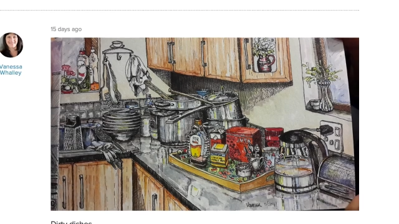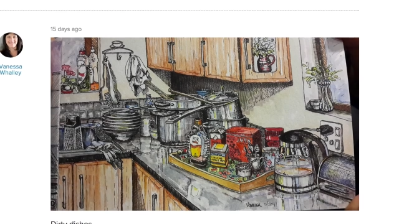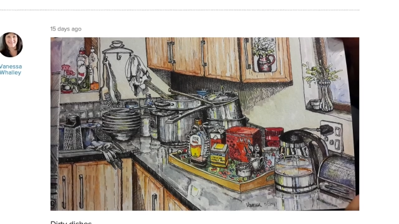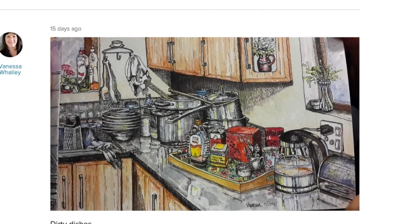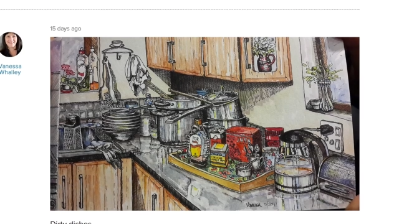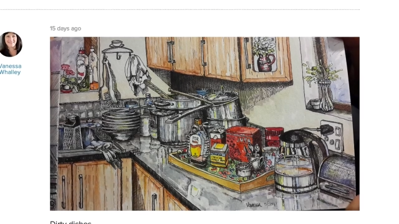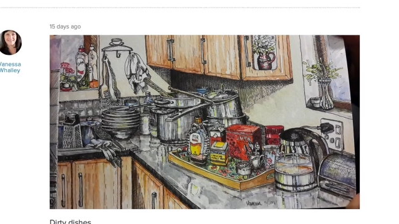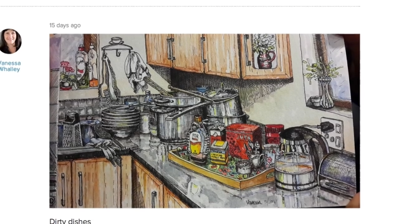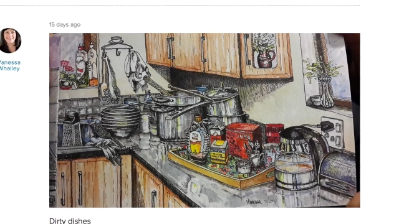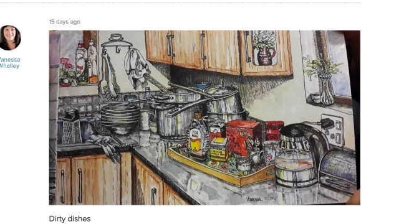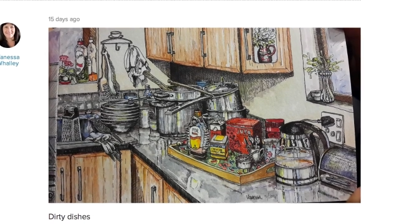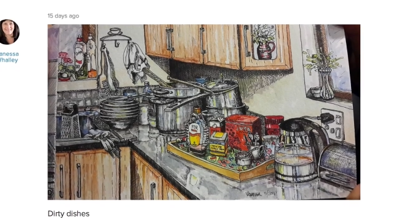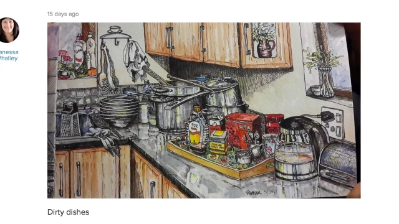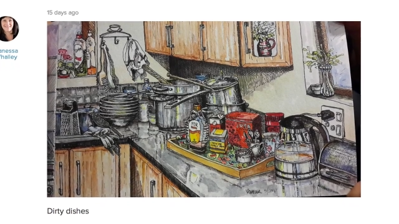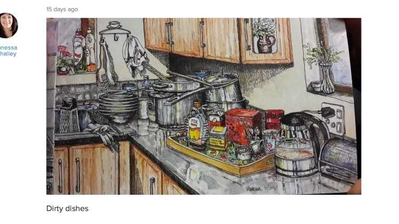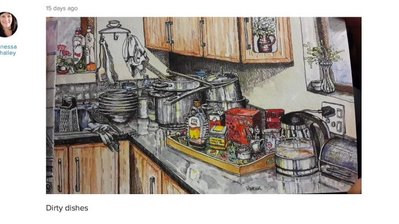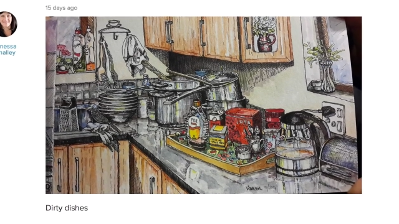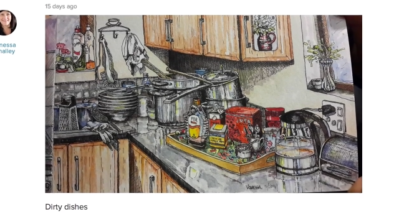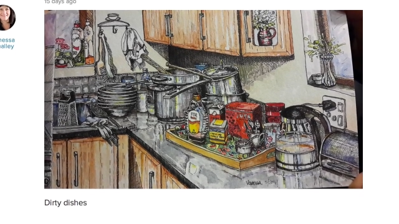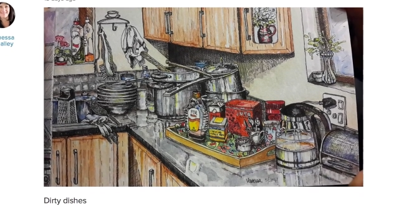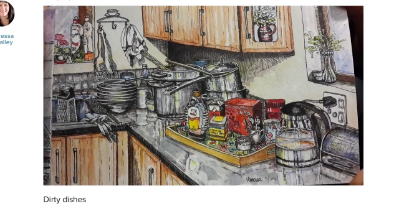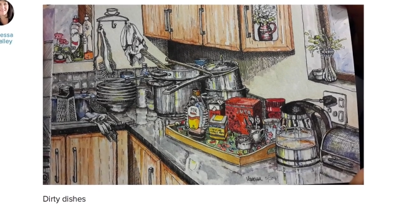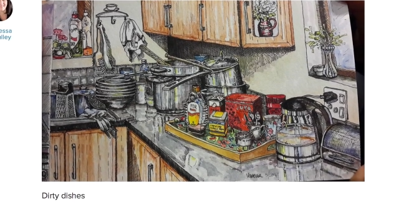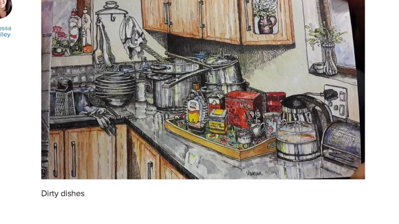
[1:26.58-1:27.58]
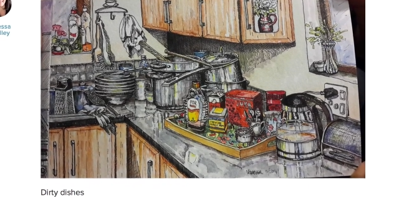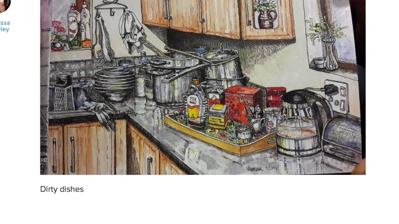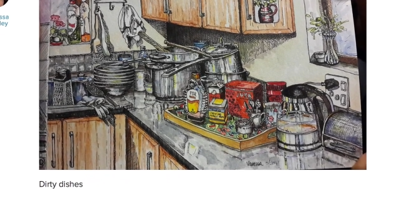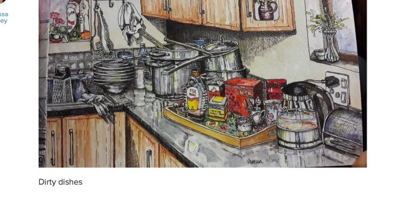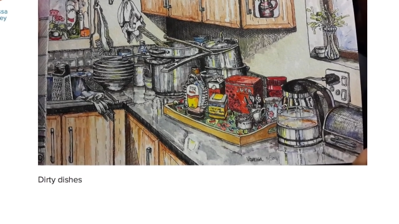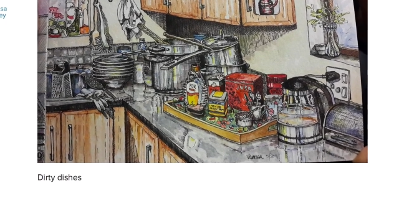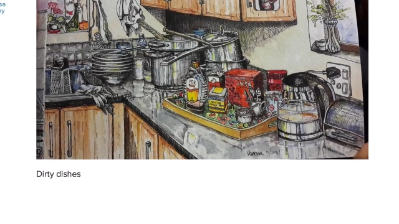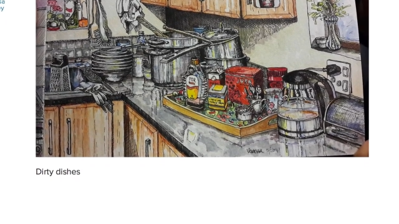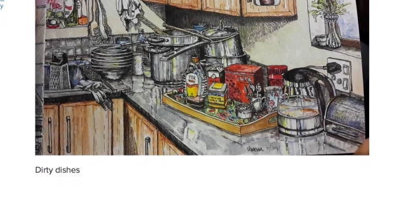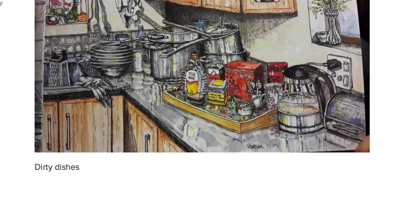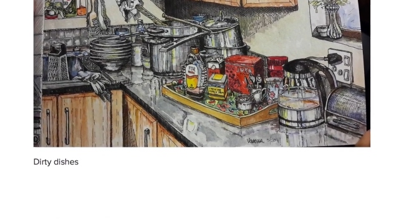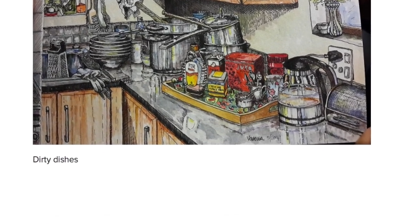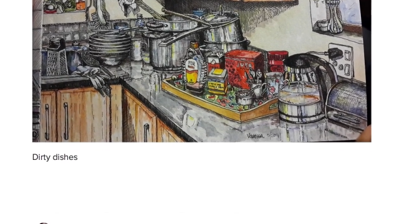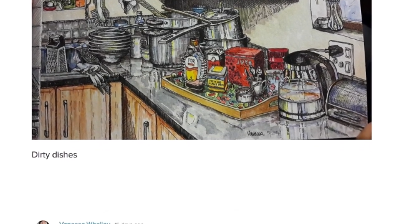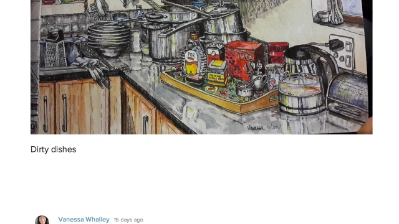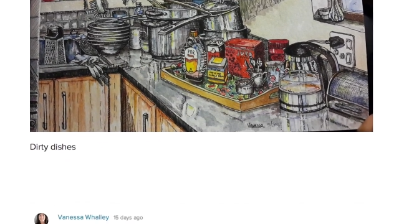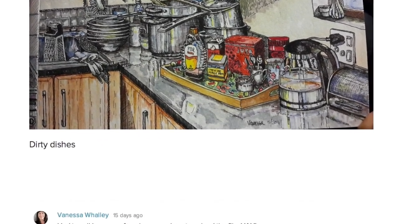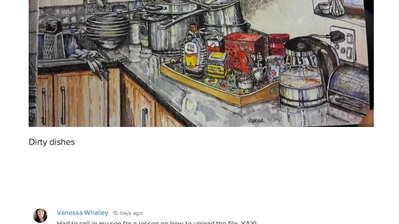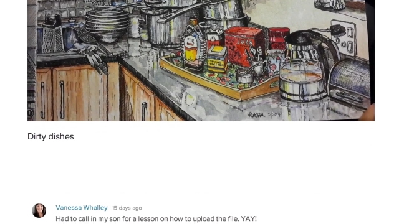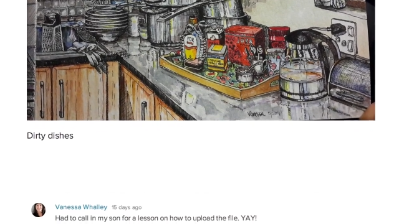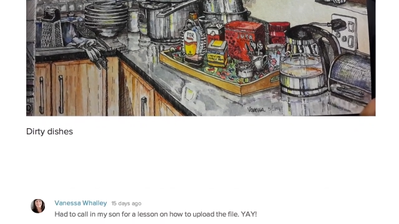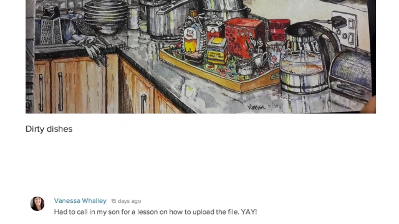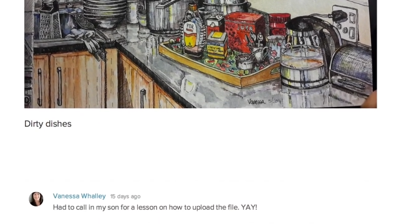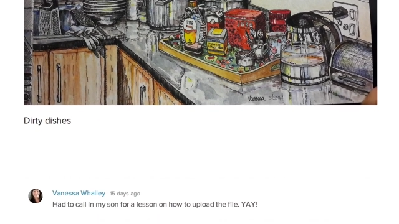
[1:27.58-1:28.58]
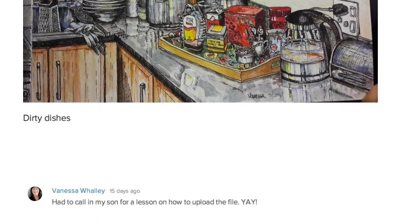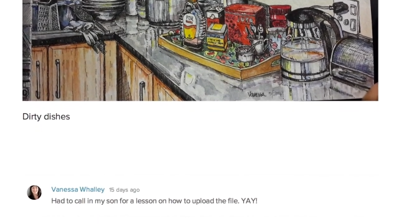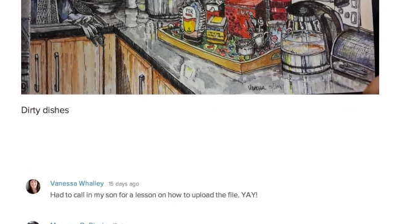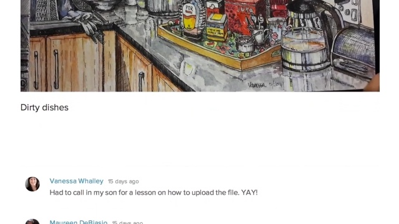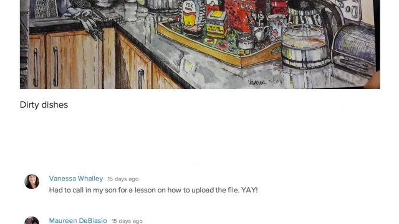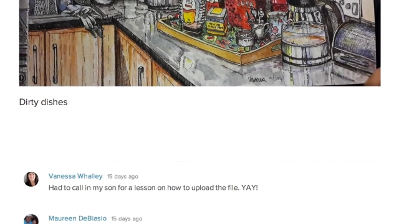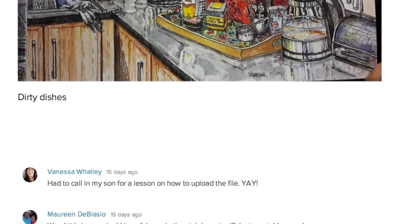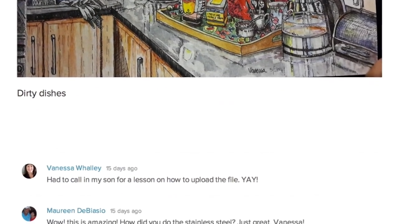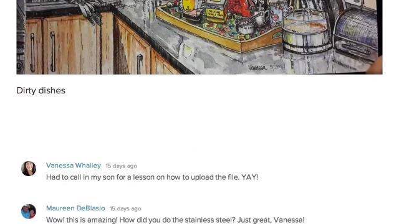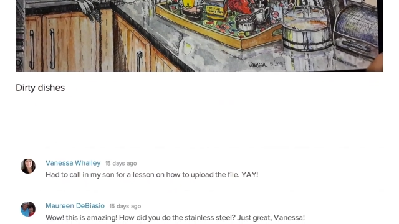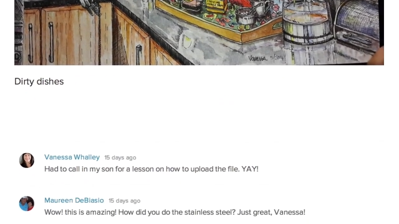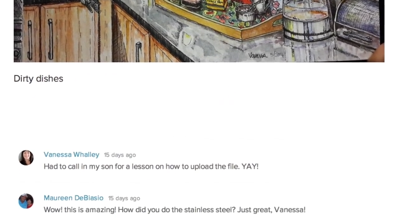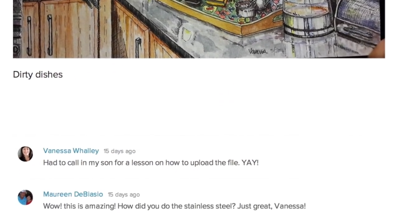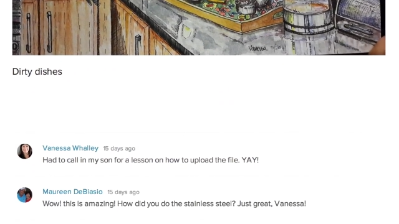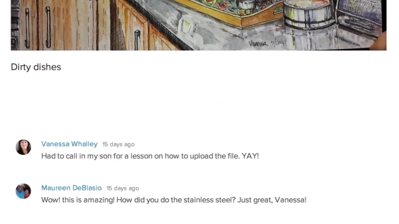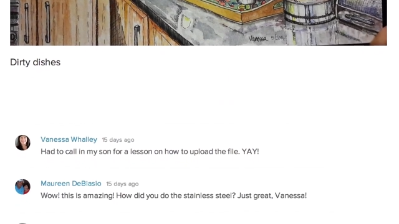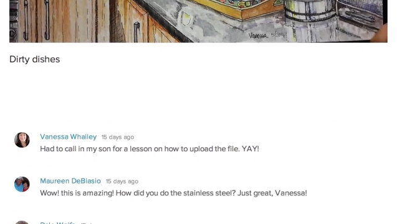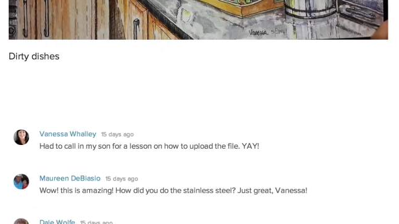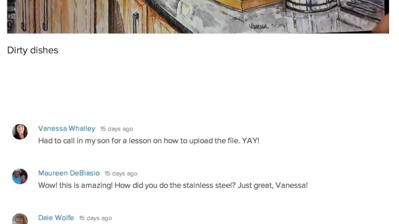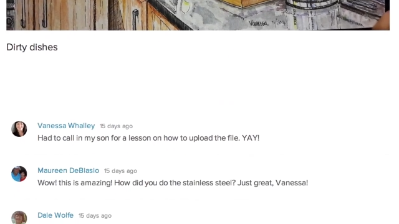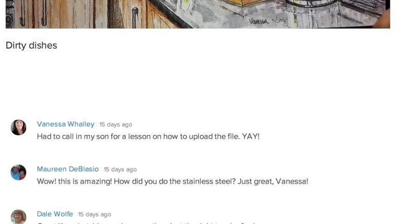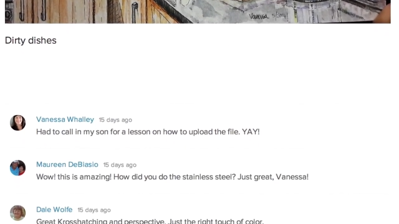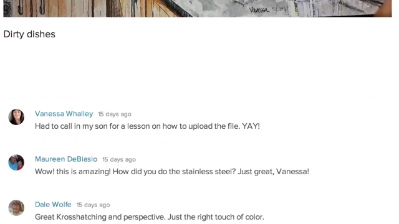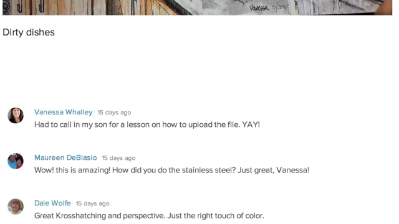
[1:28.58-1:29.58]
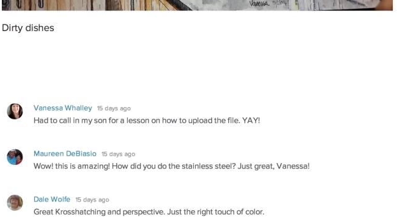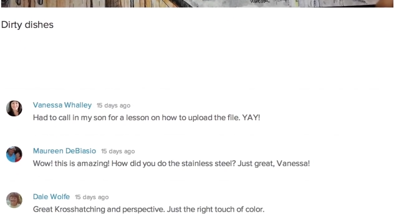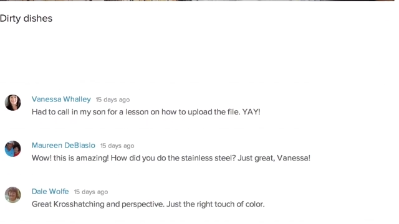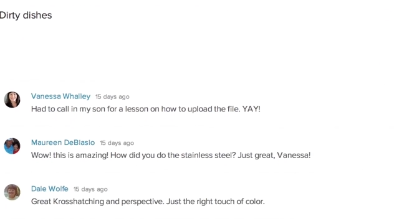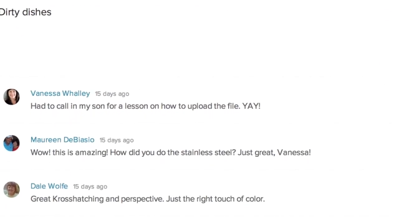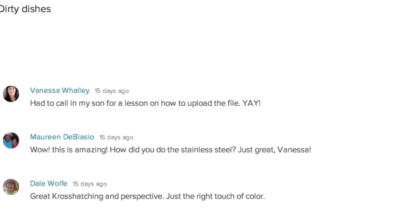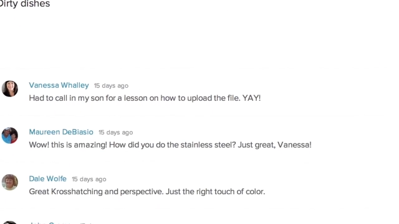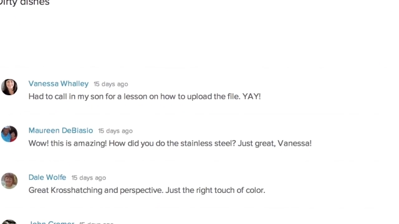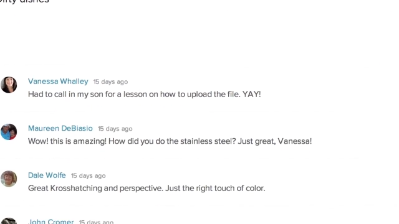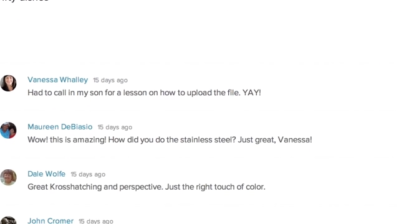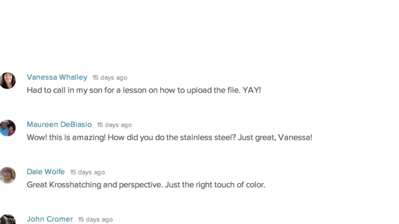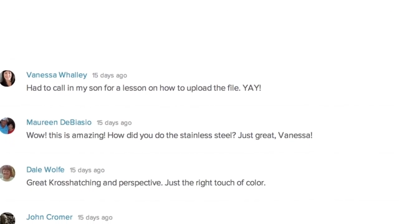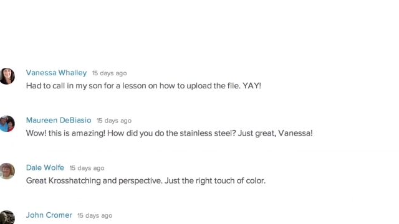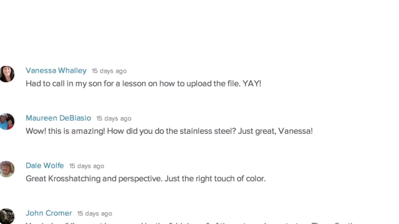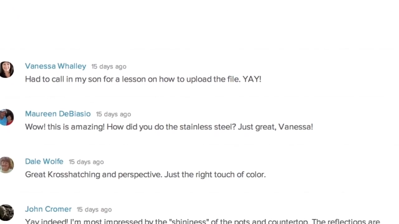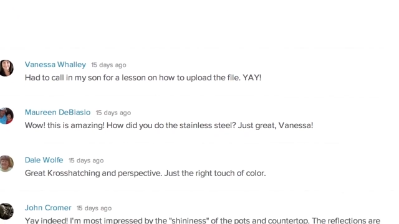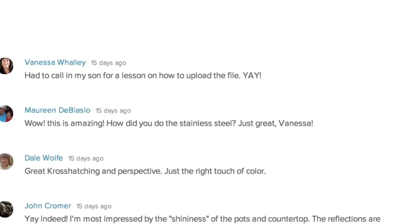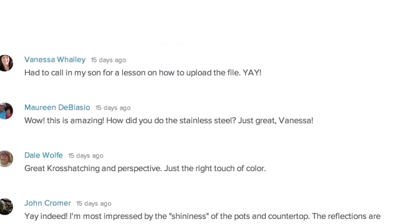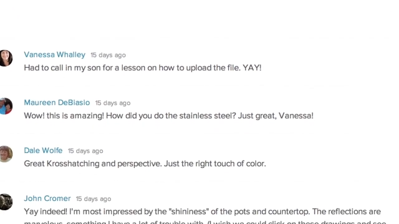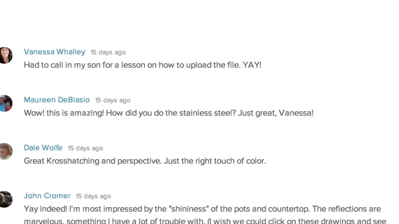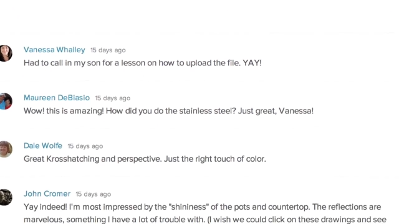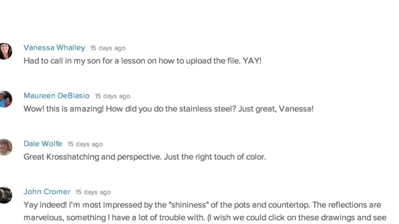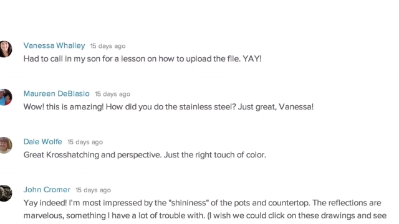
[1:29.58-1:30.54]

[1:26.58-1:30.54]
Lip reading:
No face is visible, so there are no lips to read.